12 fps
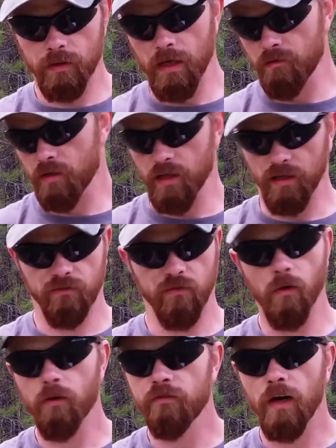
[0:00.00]
gave it like
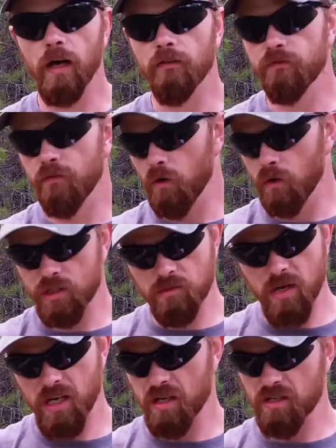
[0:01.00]
4 or 5 folds to
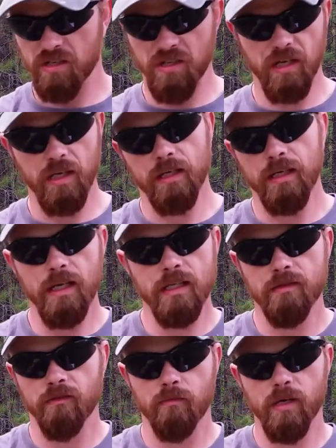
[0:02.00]
make it as thick and
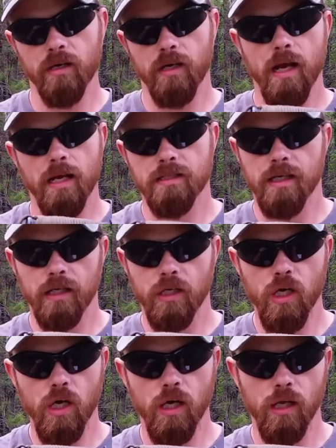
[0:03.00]
dense of a beer can as I
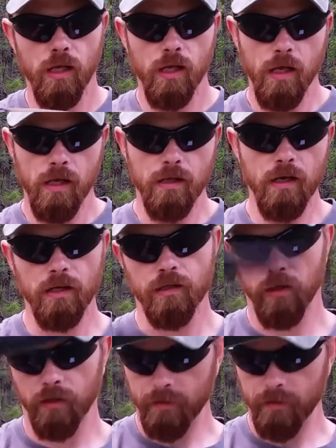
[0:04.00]
could. Then I took